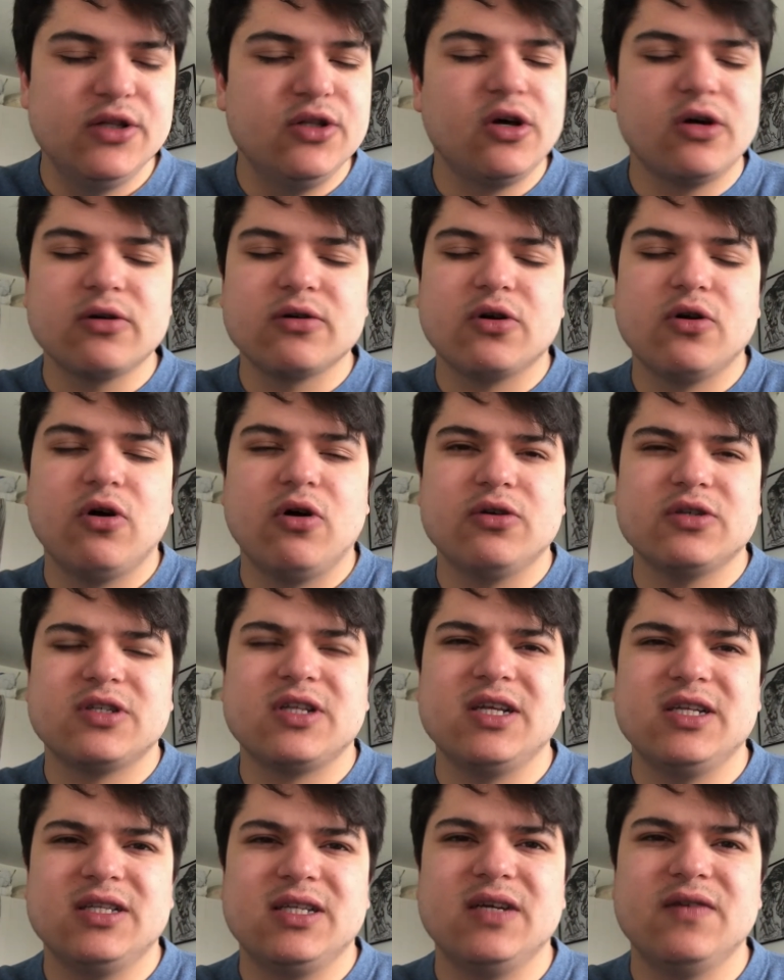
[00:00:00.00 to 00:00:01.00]
don't cost
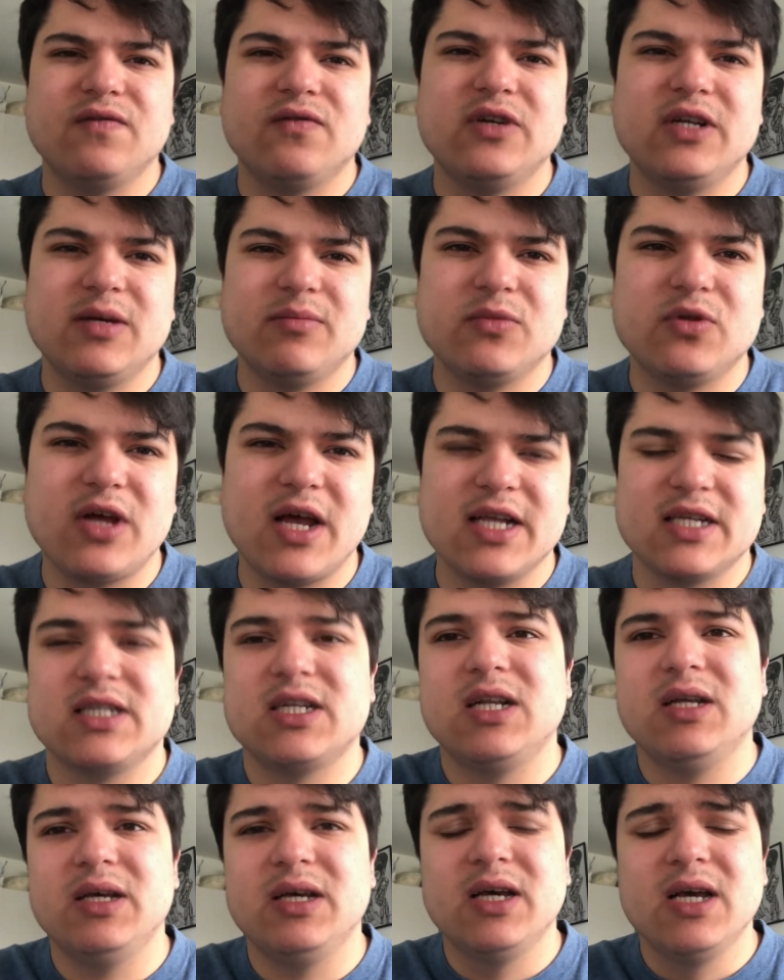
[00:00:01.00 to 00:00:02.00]
anything for them to
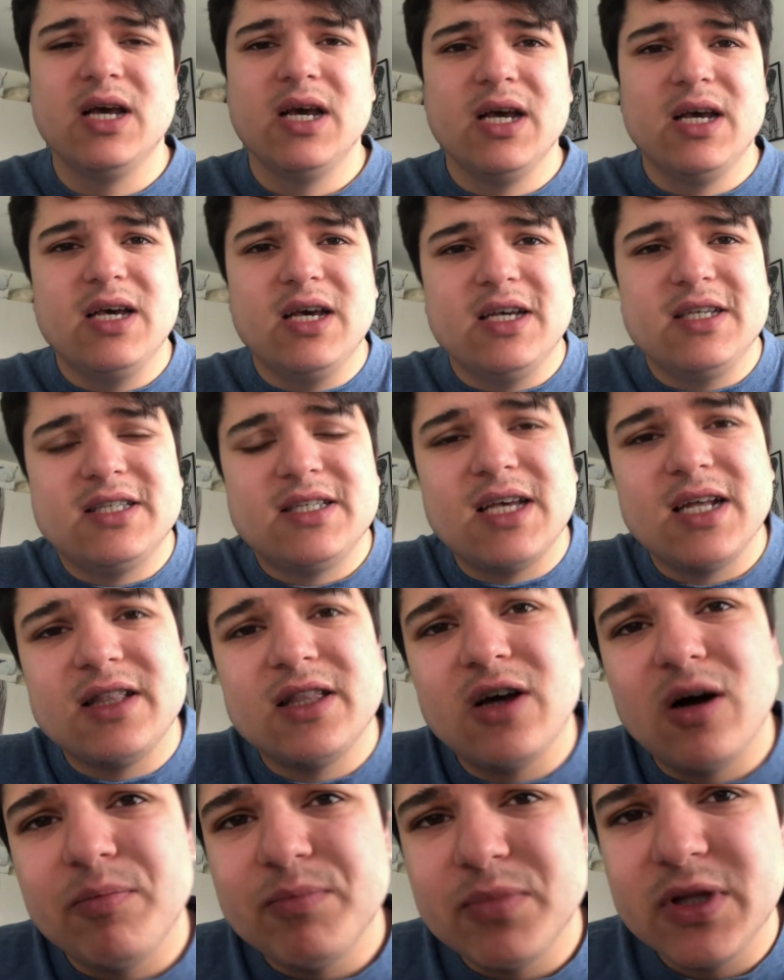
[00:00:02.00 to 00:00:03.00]
actually uh,
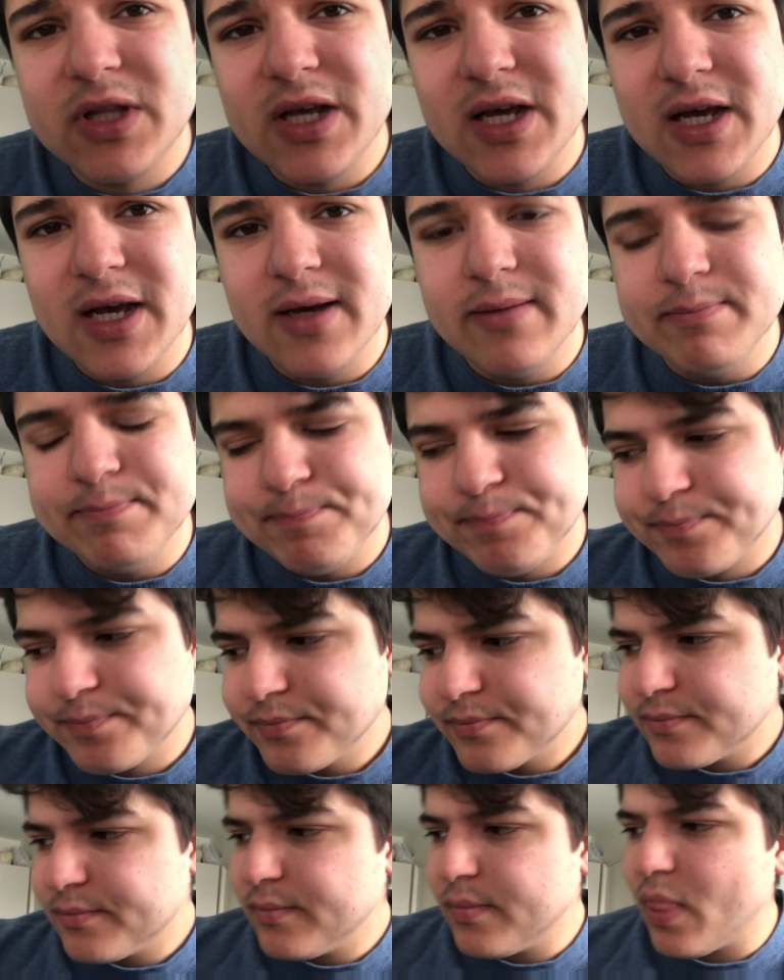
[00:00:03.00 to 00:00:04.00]
set up the
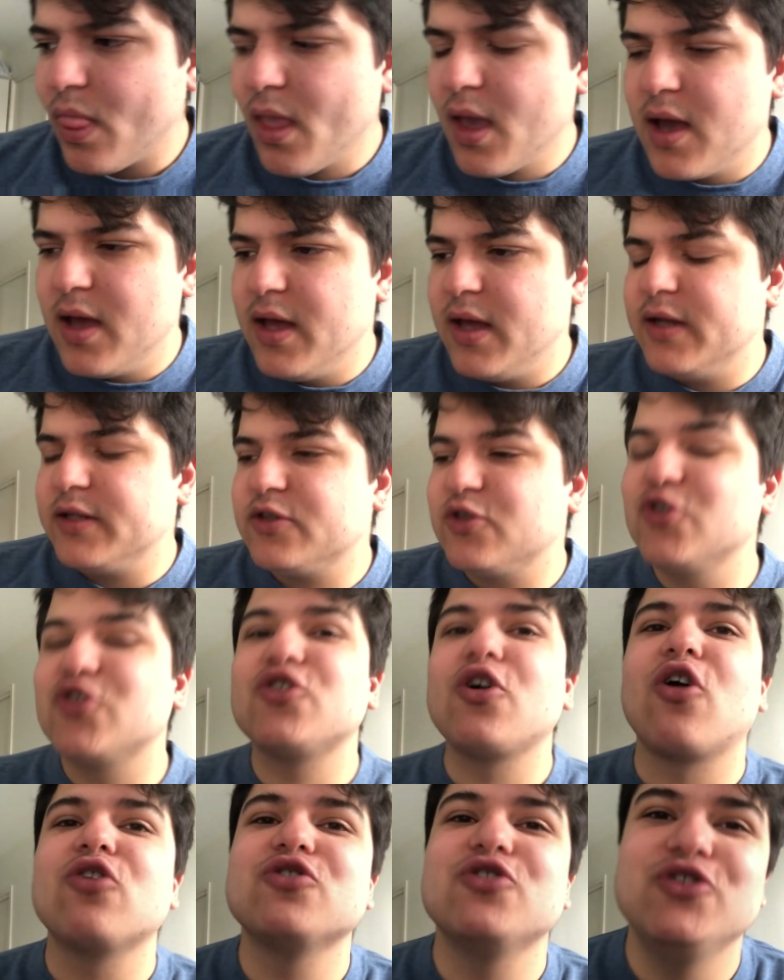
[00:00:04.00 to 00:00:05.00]
uh, to
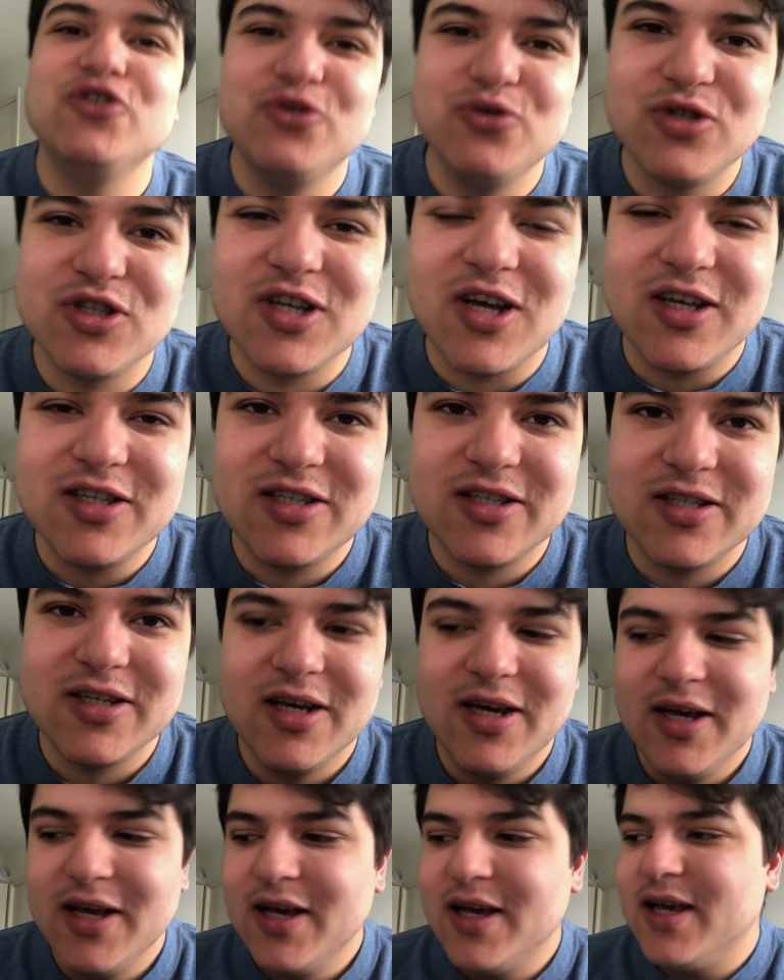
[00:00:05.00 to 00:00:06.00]
start to use us
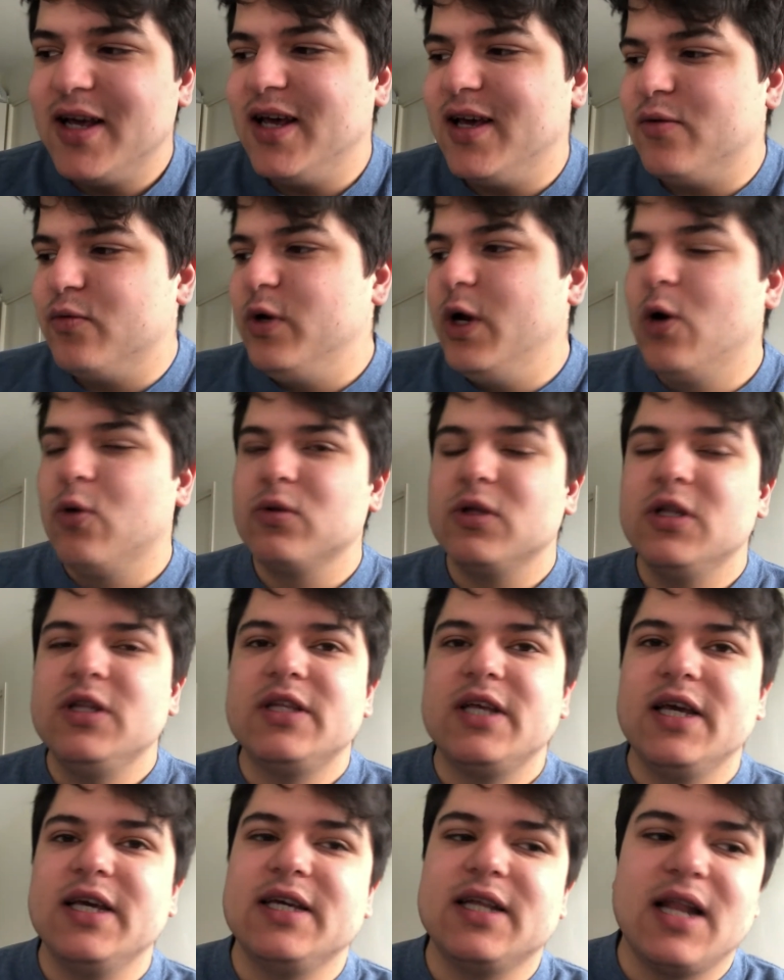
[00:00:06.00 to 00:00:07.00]
and we only
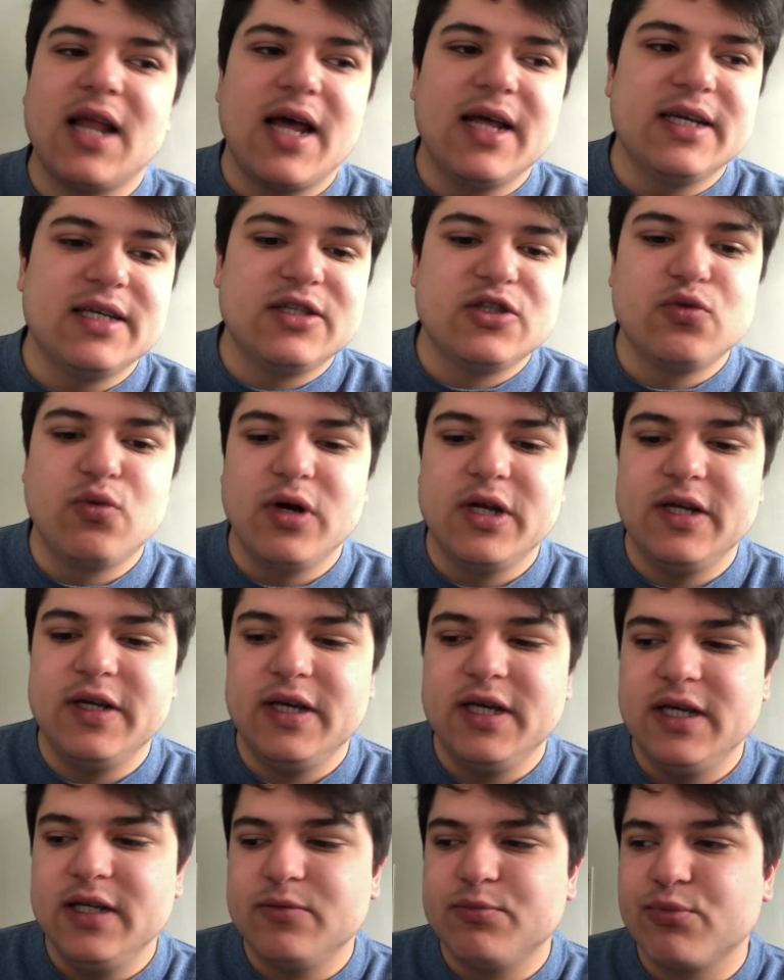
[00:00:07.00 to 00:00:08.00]
take like
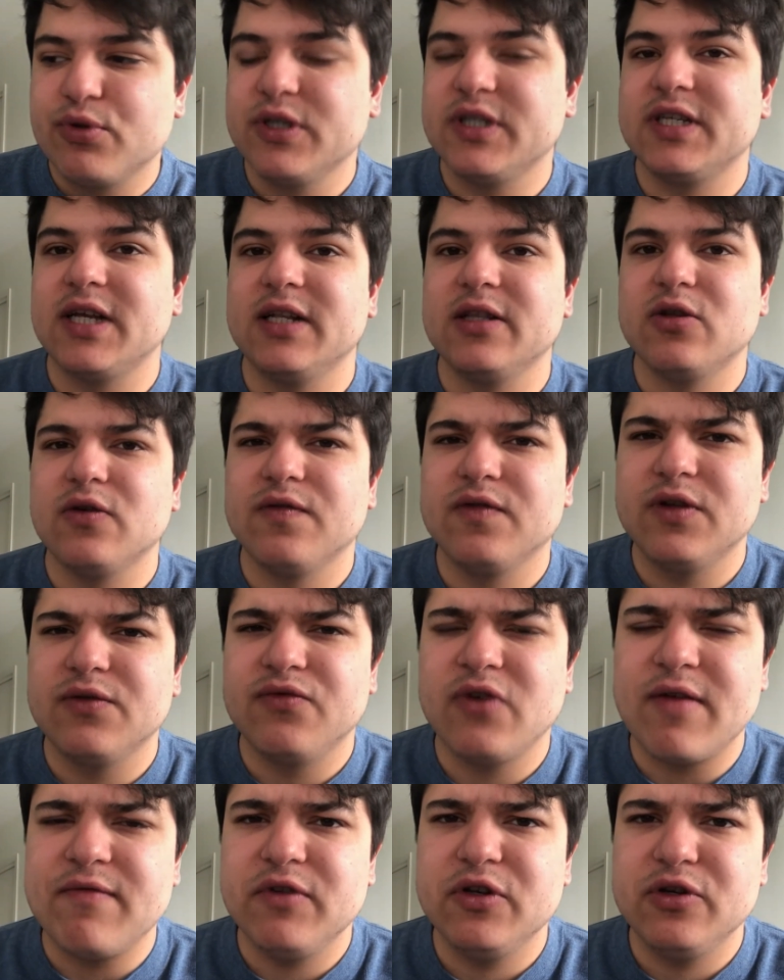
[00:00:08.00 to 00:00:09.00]
20% of the
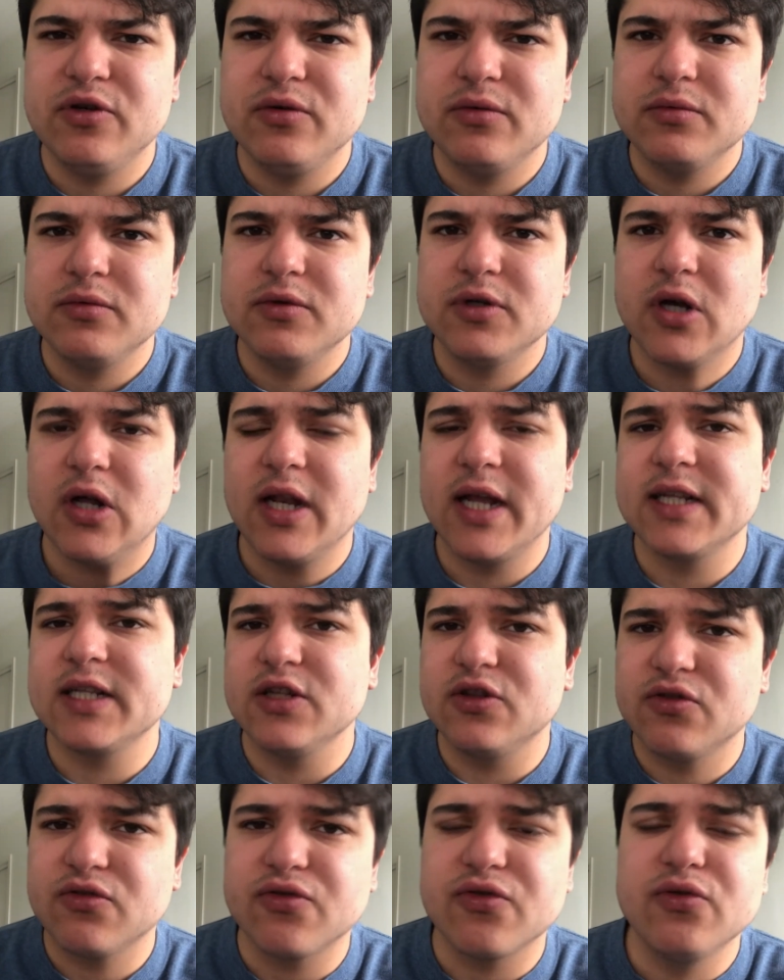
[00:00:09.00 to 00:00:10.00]
revenue
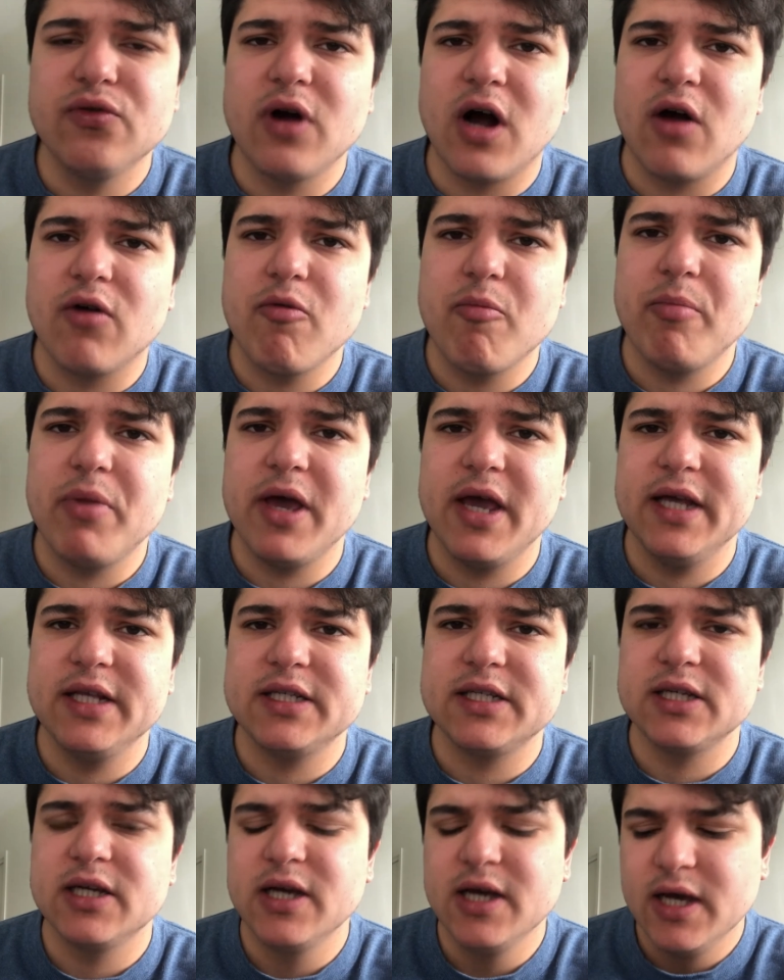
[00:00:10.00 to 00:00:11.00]
collected through our
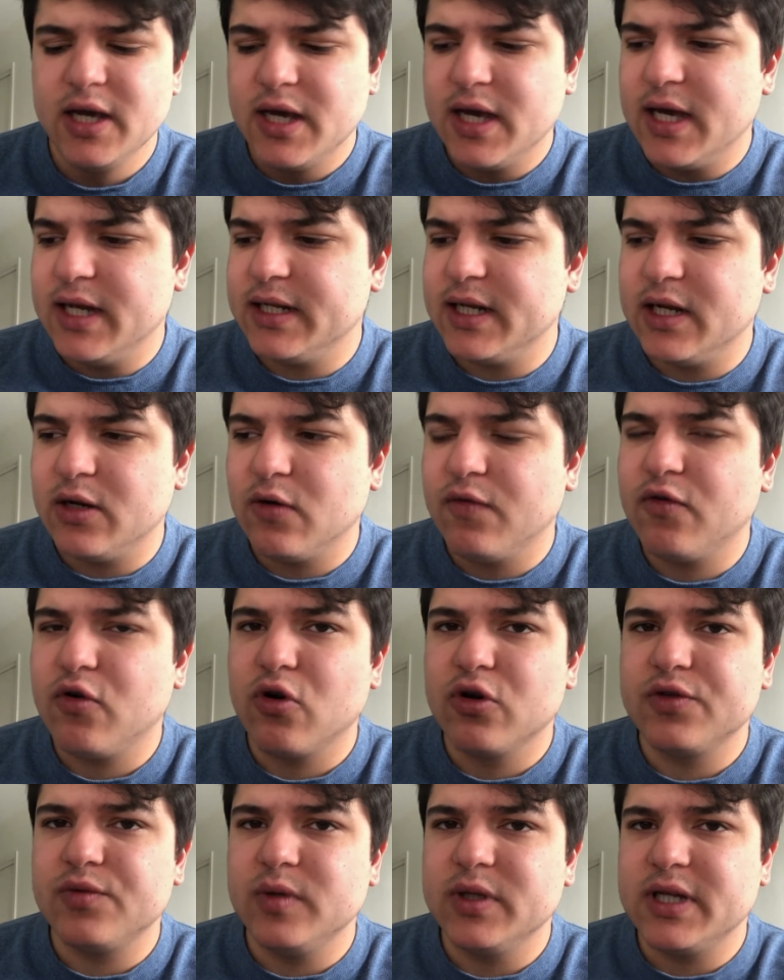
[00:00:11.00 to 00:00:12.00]
page and then of
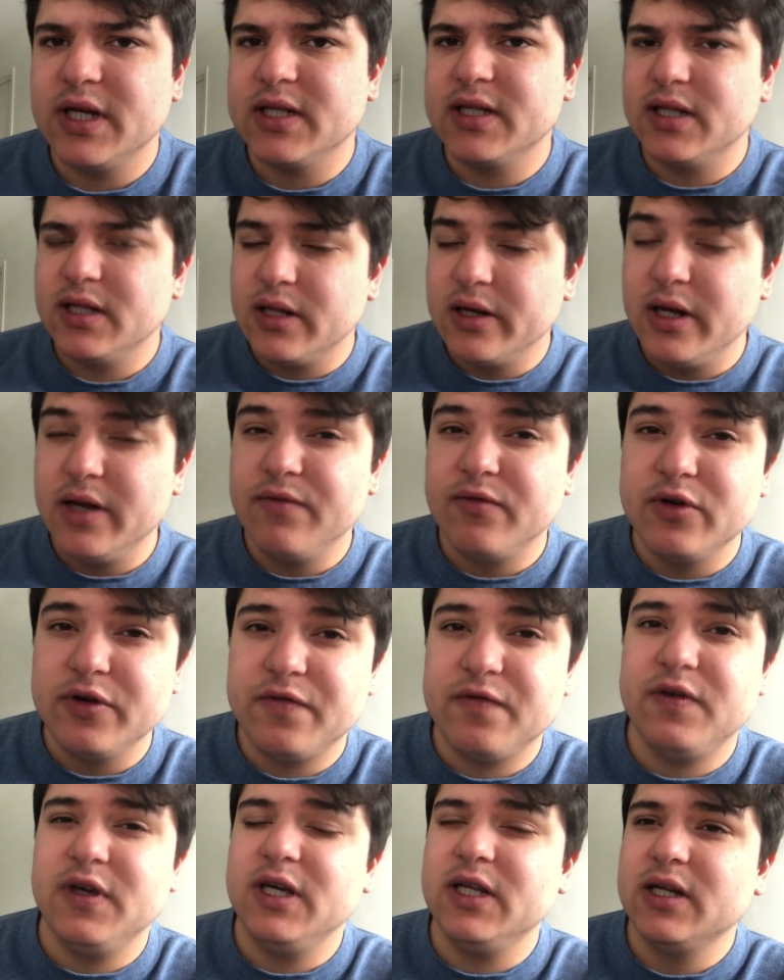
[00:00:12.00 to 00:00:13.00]
course we take the delivery
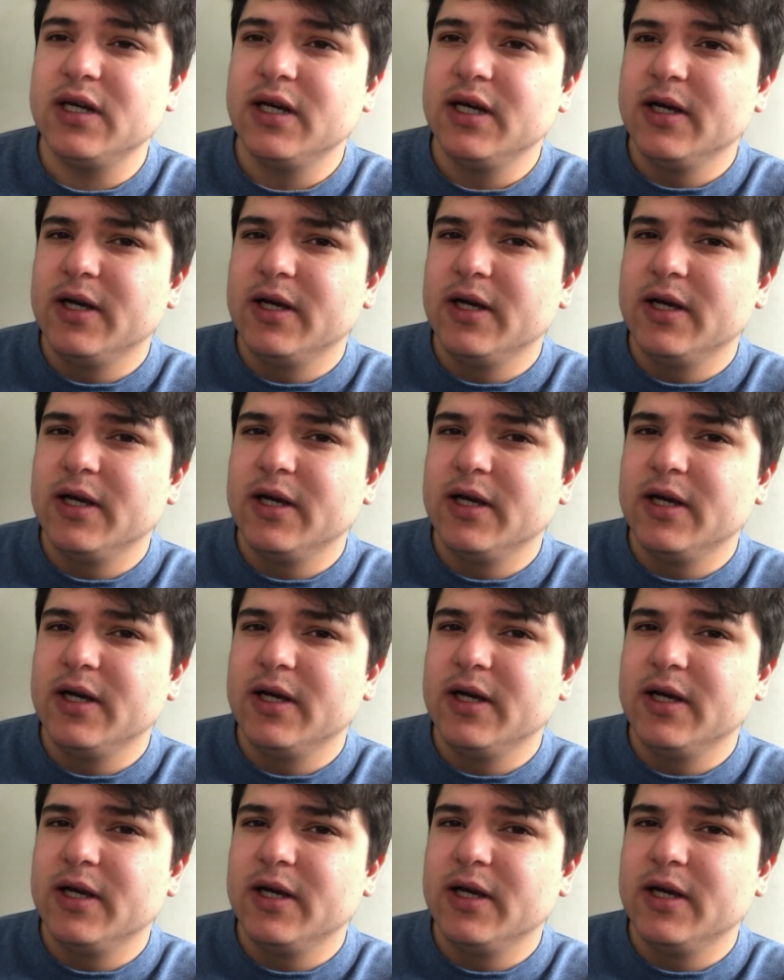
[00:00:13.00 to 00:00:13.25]
fee